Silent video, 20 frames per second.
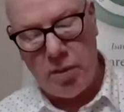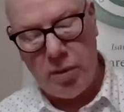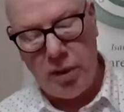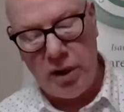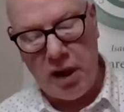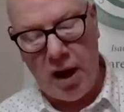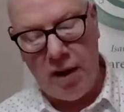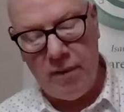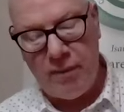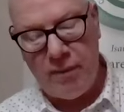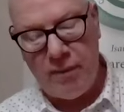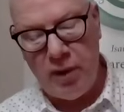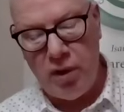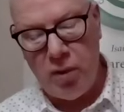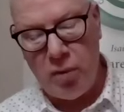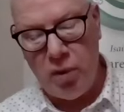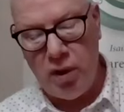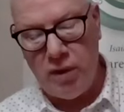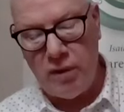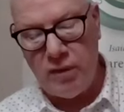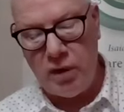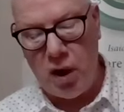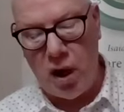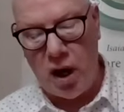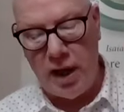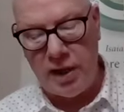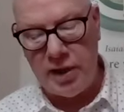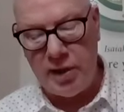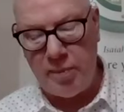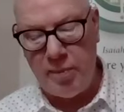We love for the will of
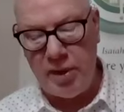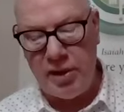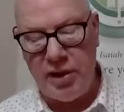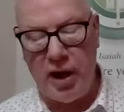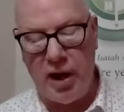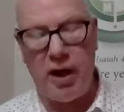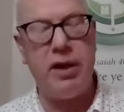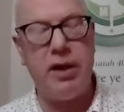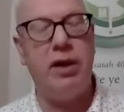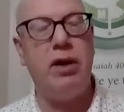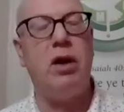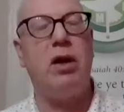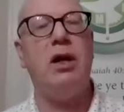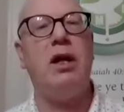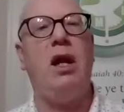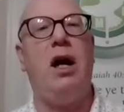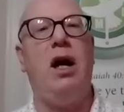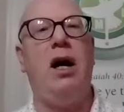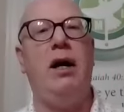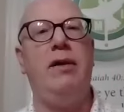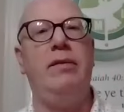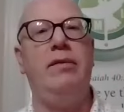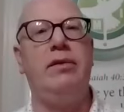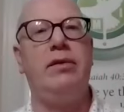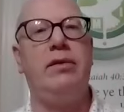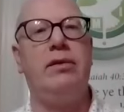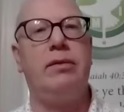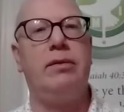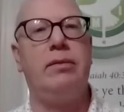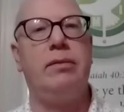God to be done in our
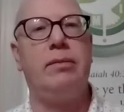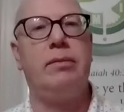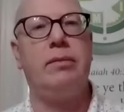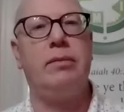lives.